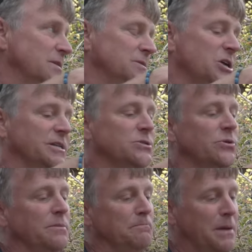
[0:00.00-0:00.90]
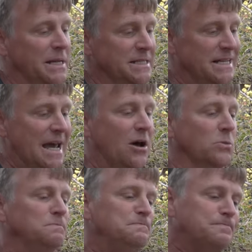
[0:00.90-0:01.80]
the jet stream bends
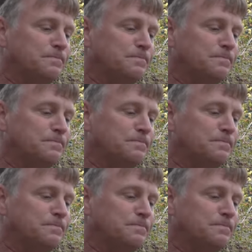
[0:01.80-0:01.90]
down.